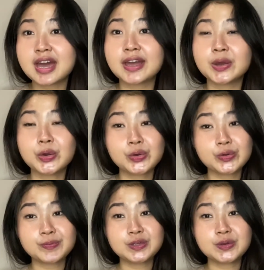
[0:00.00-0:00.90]
I
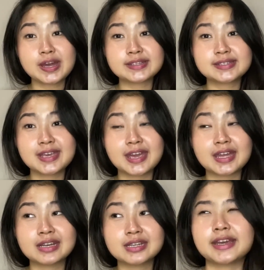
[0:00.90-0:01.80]
hope you guys
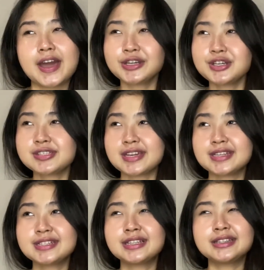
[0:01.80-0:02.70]
can
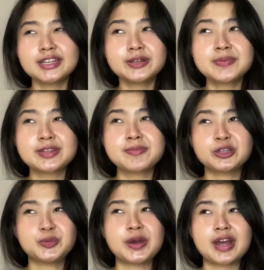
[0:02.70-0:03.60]
understand a little bit
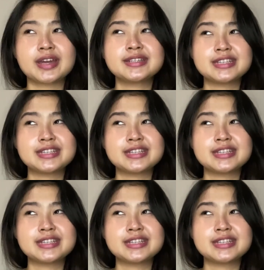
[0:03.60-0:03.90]
about what I